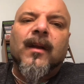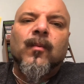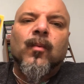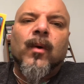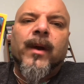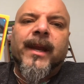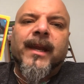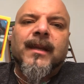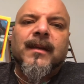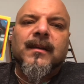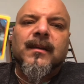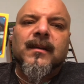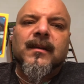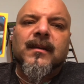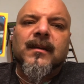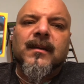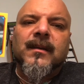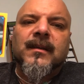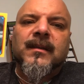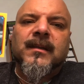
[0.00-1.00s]
White
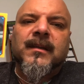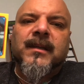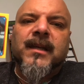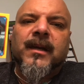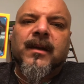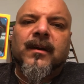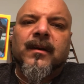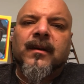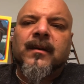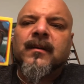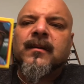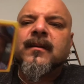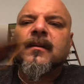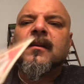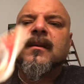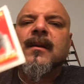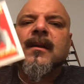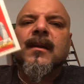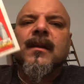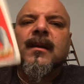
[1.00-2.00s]
sticker
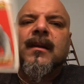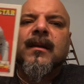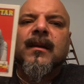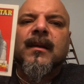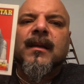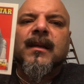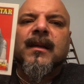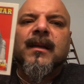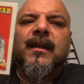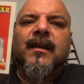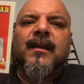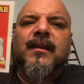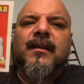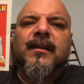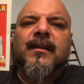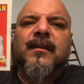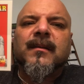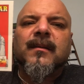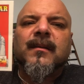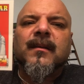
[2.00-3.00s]

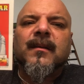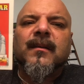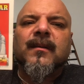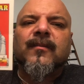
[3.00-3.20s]
is